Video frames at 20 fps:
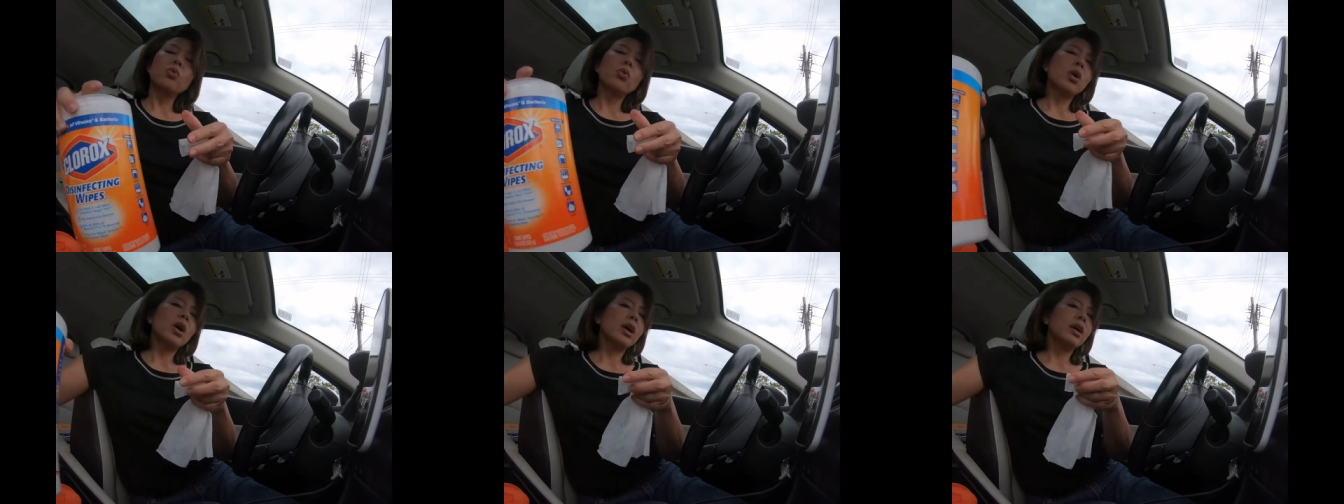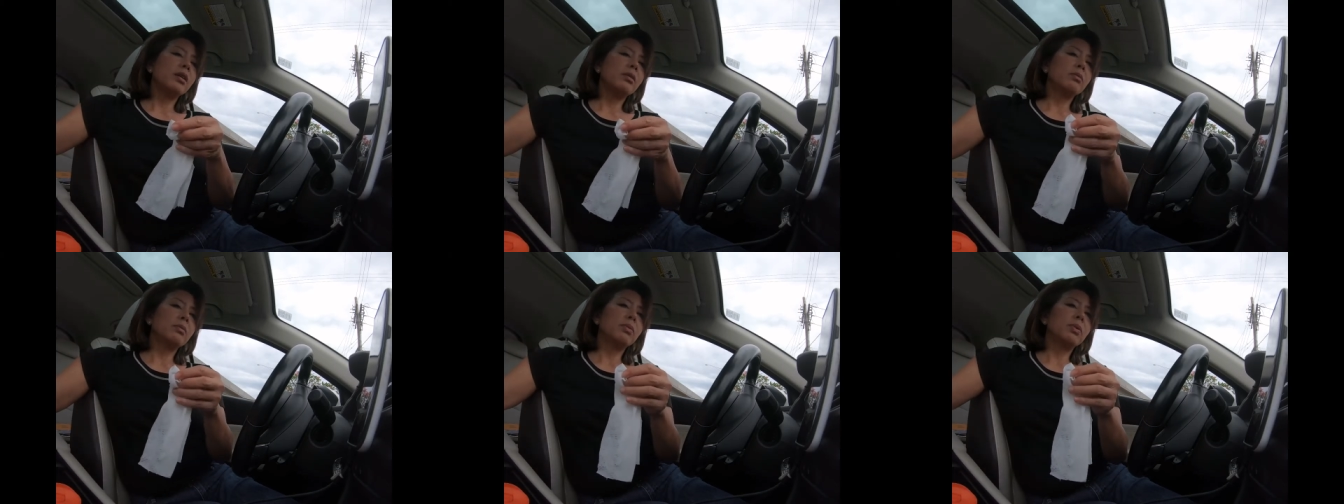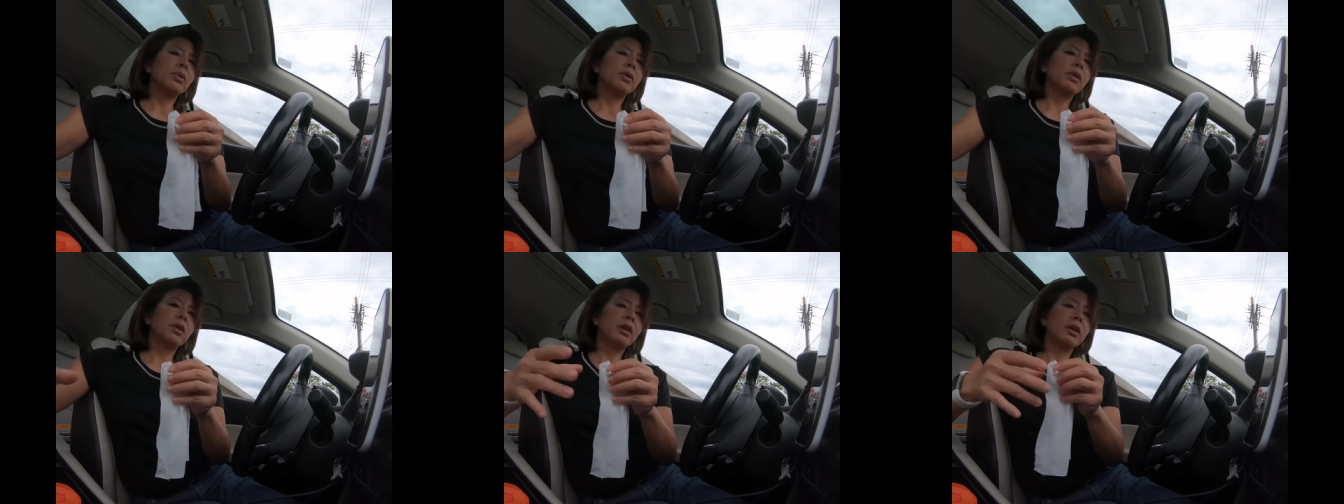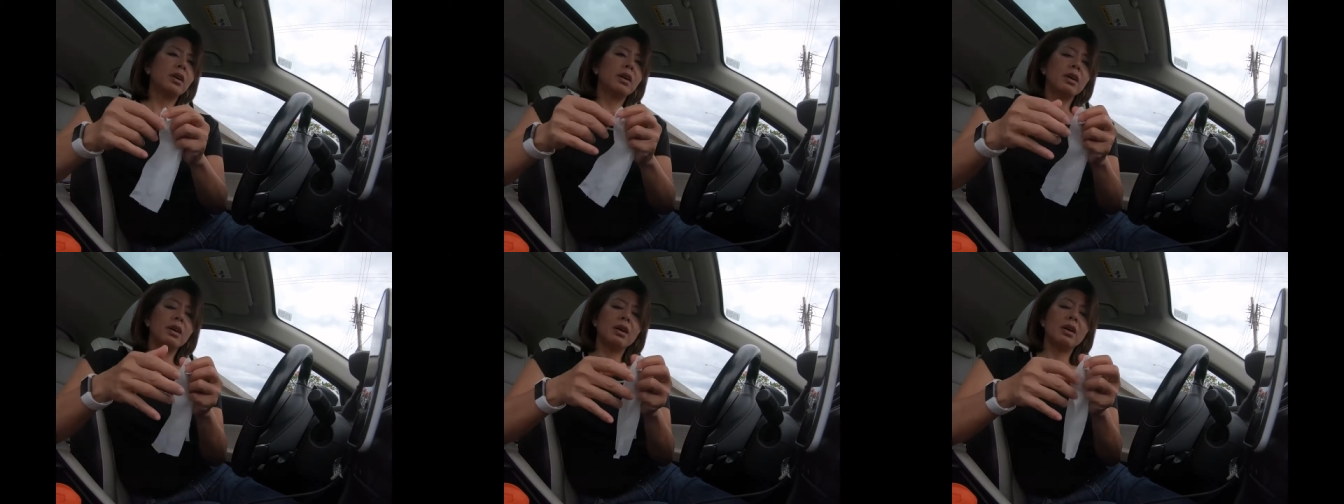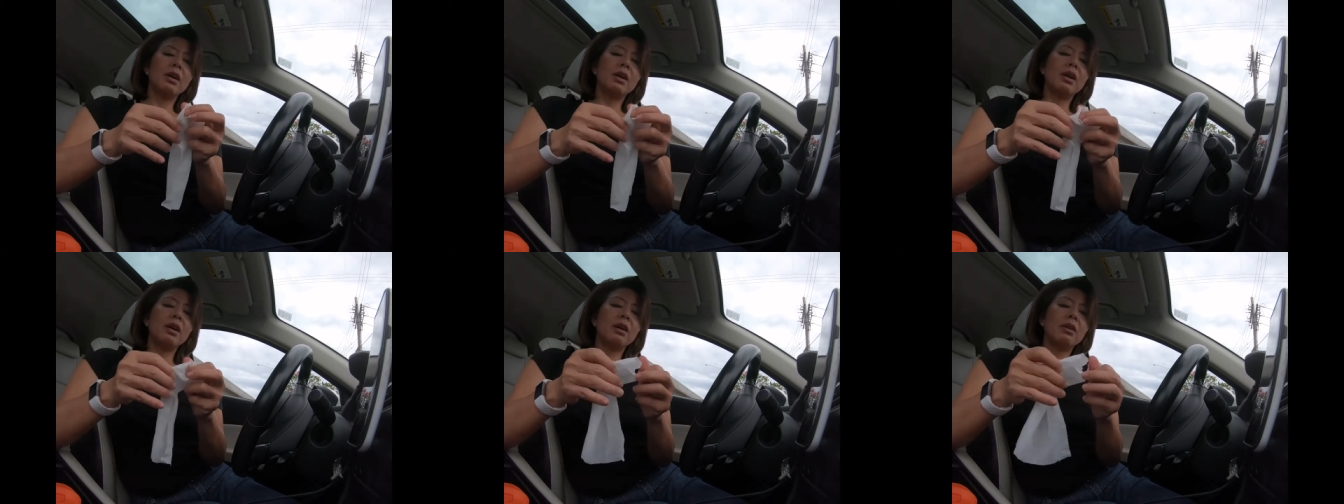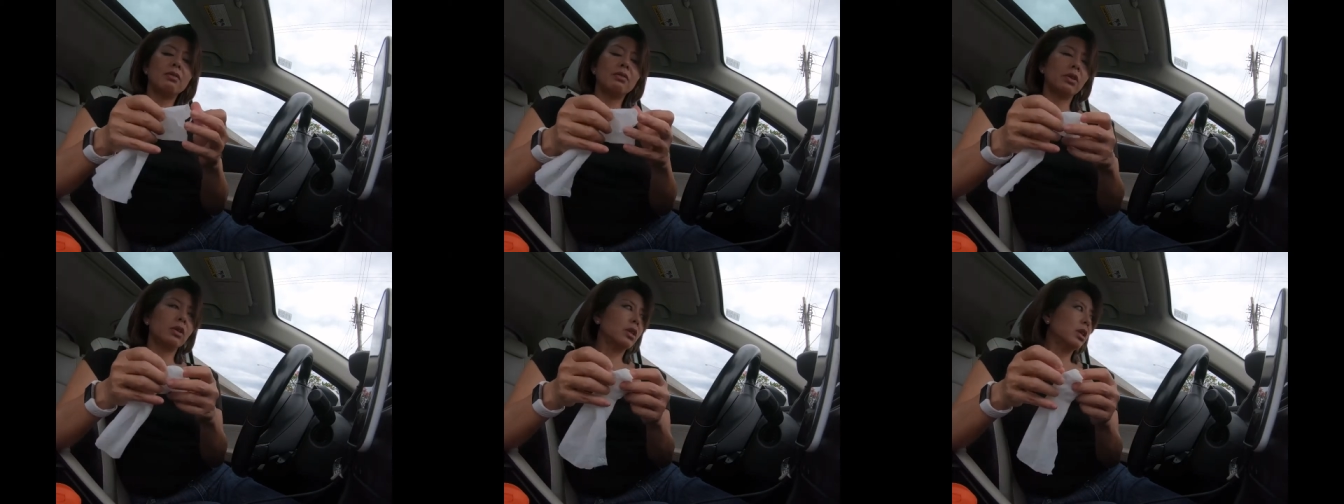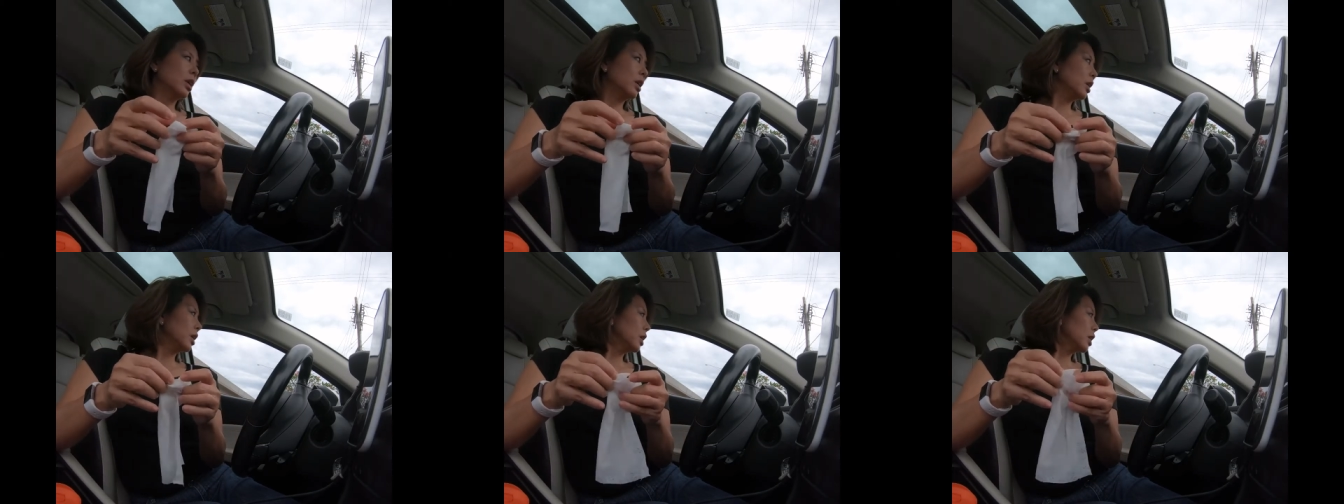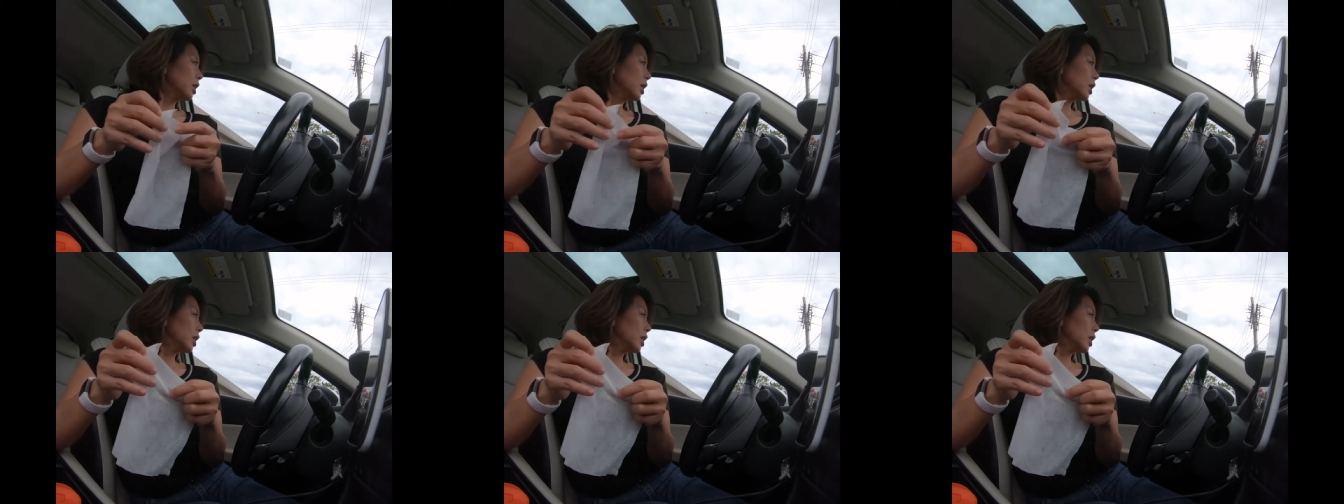wipe everything.